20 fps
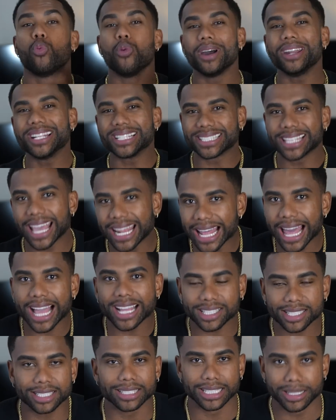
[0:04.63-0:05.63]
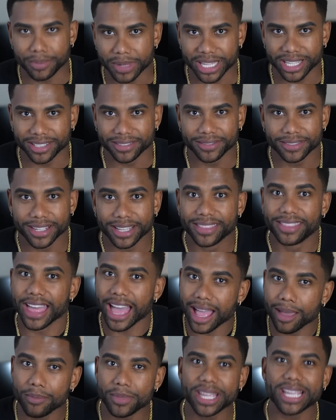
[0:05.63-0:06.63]
What does that actually mean?
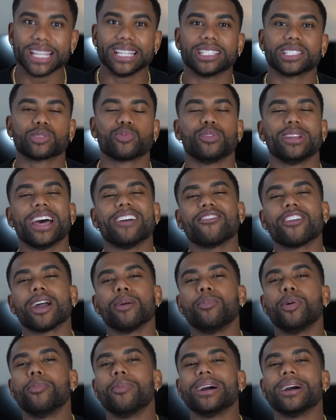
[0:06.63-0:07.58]
That means whenever I put